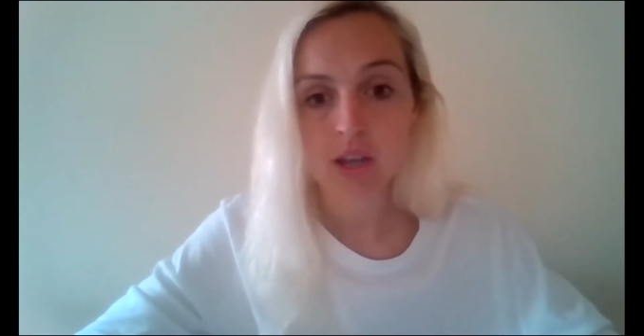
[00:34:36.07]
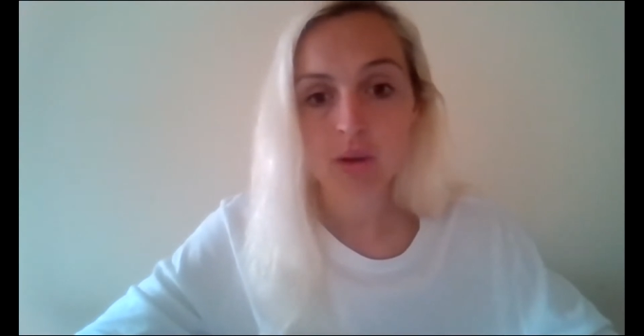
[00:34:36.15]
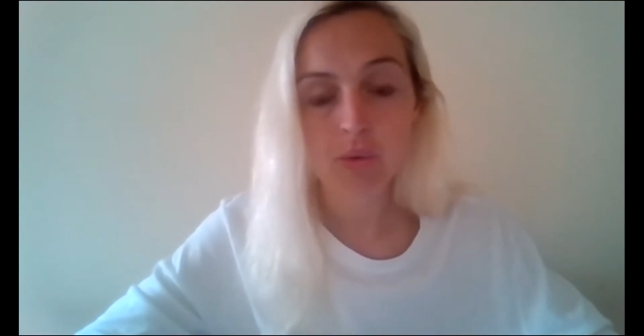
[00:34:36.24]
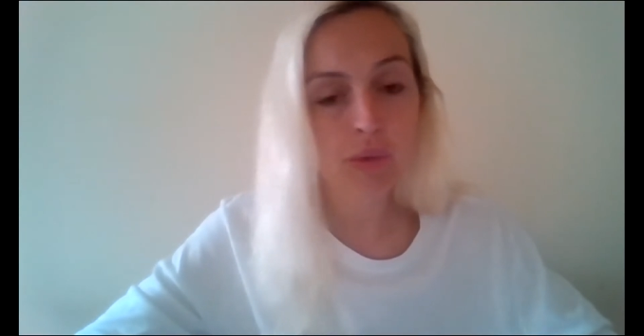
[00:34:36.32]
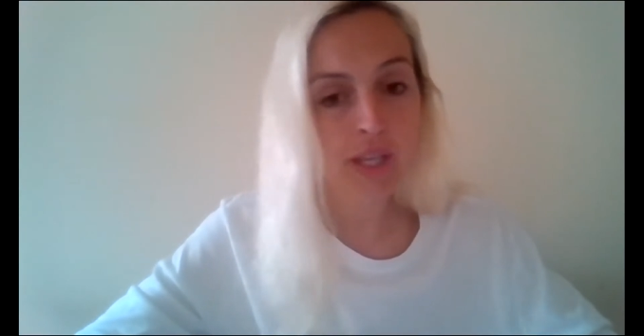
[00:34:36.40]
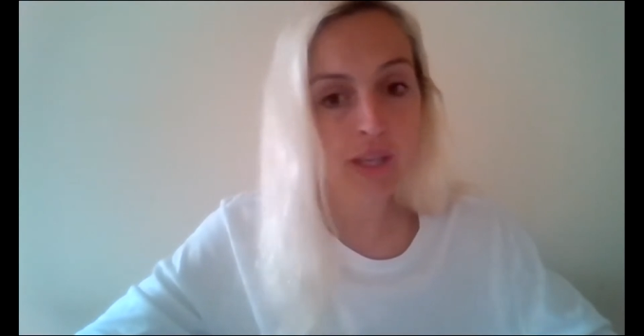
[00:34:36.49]

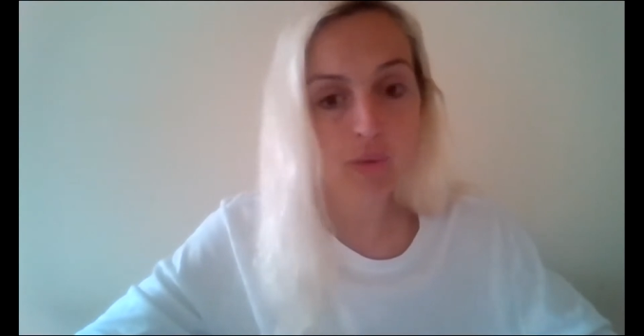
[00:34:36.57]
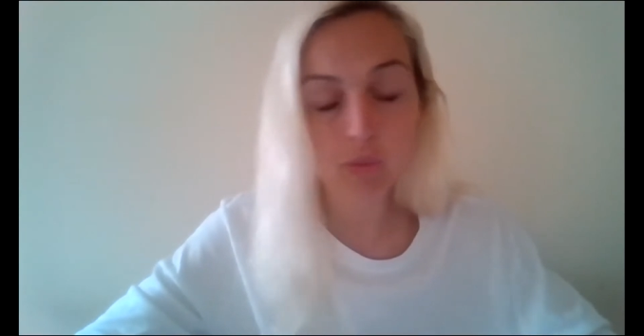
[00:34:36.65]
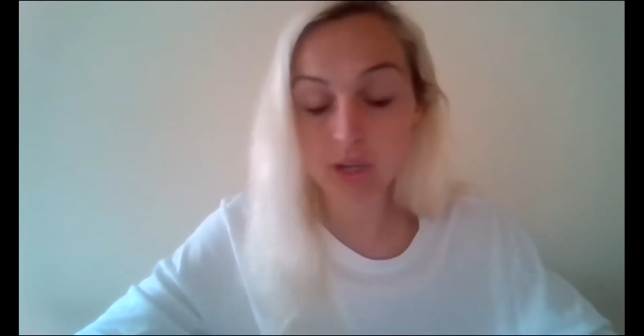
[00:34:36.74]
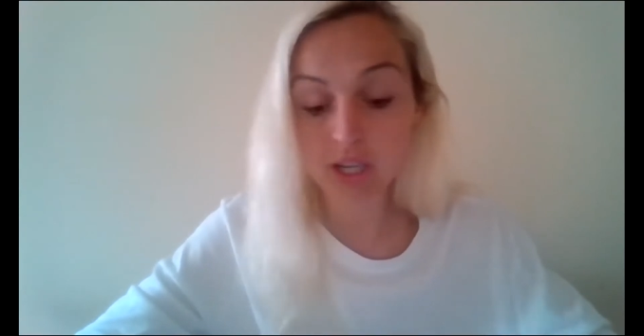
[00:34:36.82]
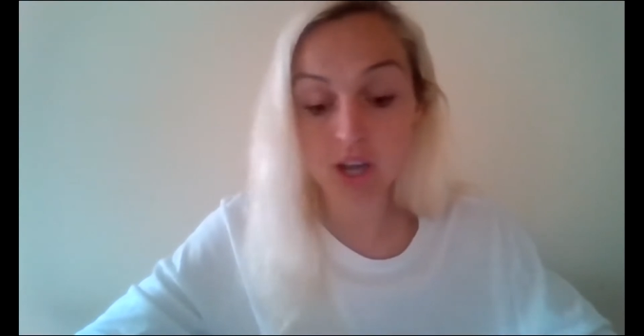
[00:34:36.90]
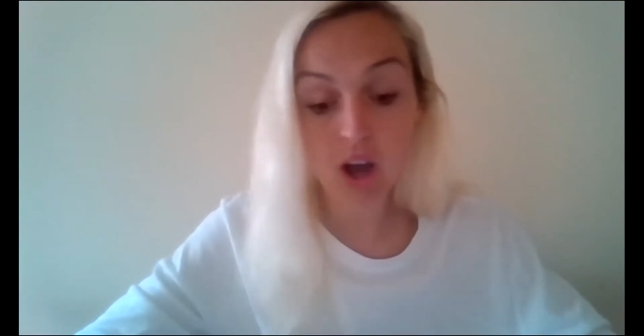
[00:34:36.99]

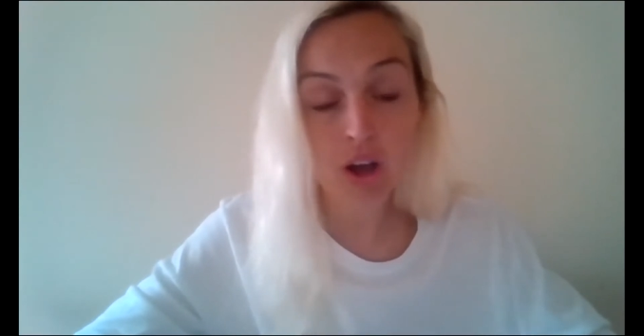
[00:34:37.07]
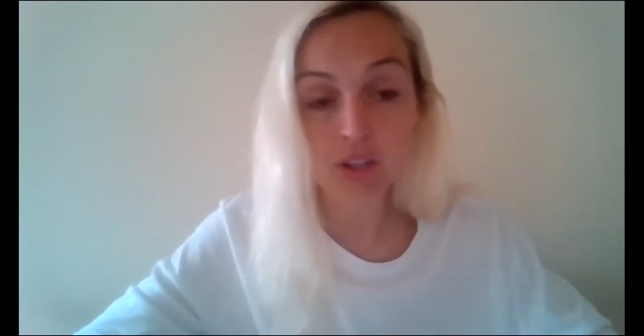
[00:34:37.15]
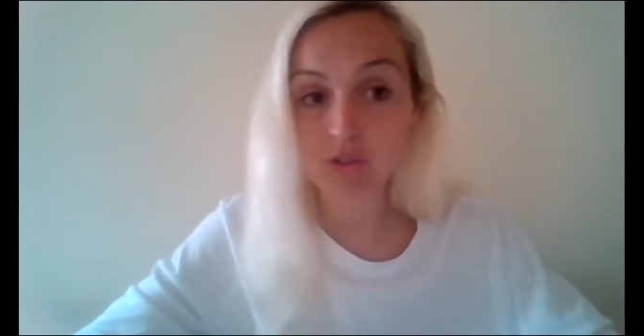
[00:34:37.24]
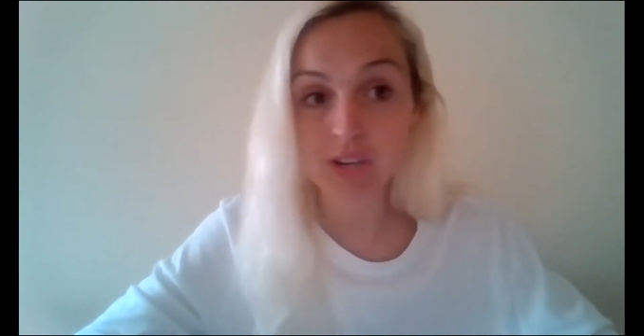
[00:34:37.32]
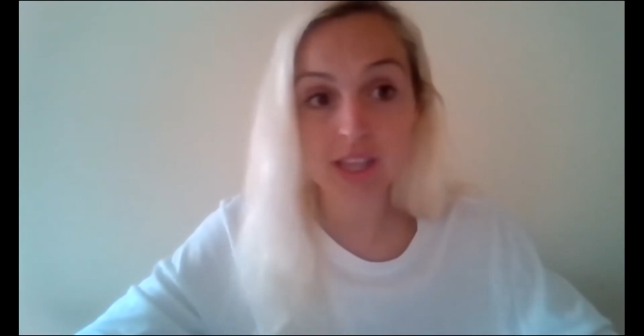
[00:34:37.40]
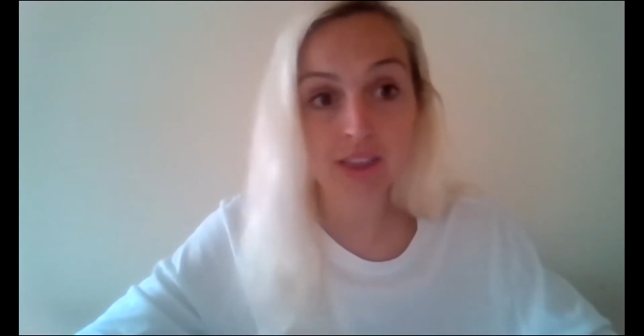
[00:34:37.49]
we can't
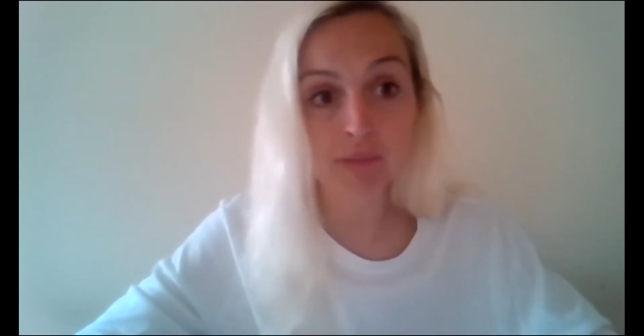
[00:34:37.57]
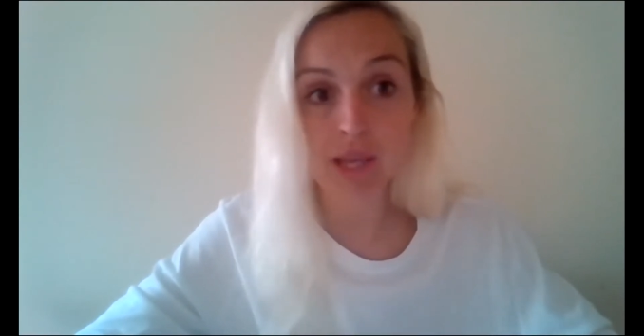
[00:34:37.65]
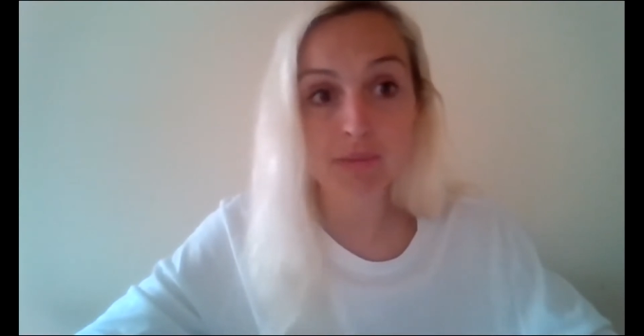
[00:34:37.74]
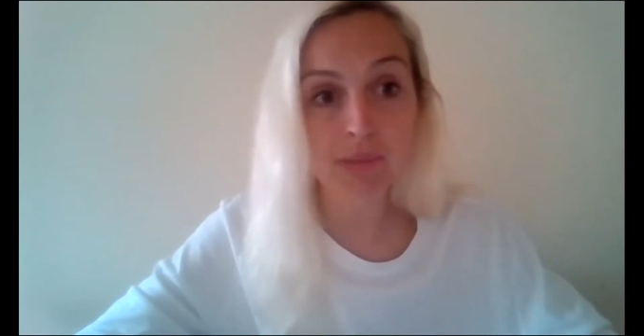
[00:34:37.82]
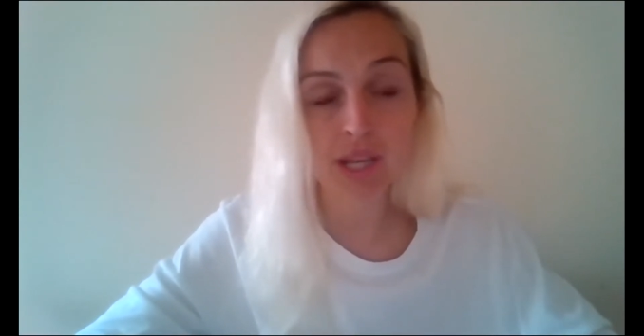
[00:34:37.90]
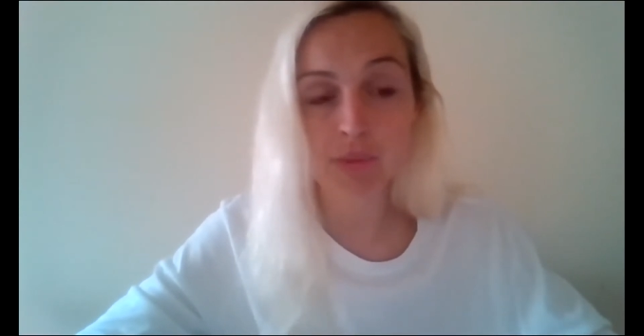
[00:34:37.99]
treat them like
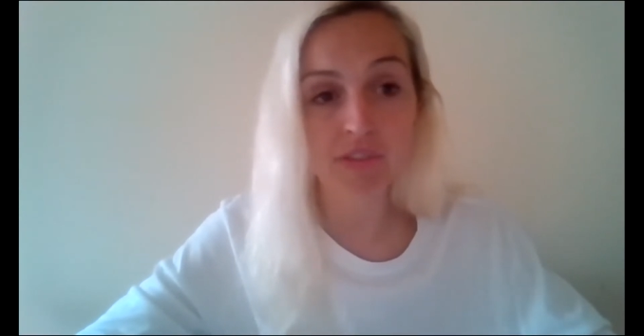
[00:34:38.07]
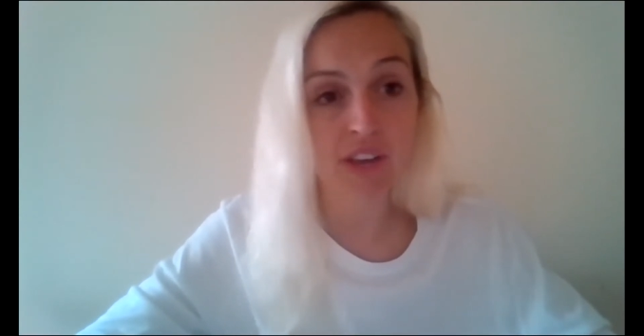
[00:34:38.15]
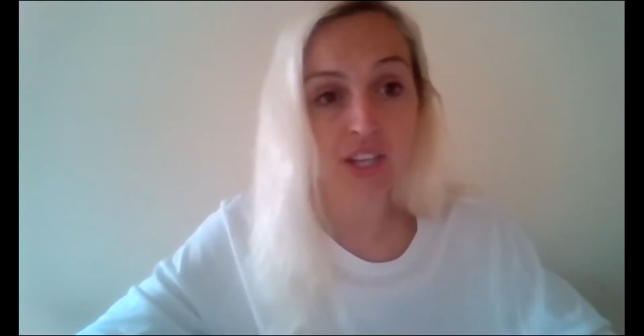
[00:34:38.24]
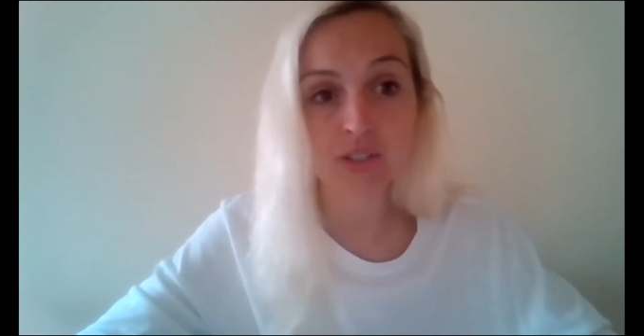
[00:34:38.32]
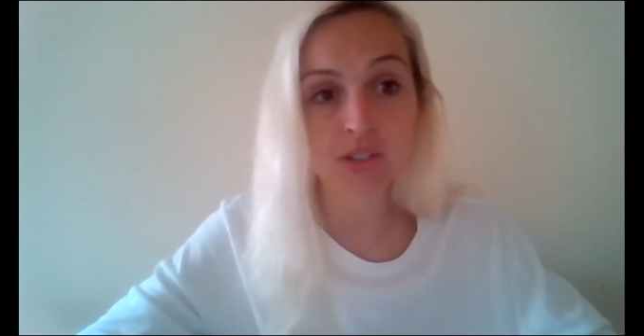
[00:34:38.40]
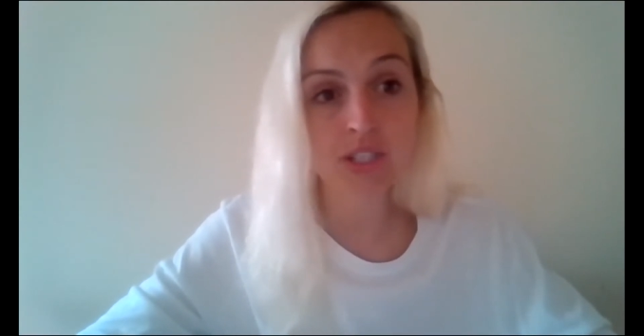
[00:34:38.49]
mini
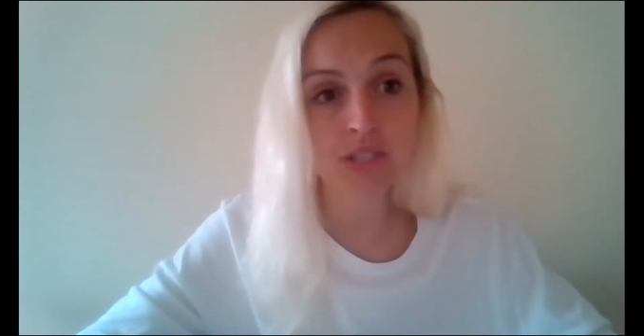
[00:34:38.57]
professionals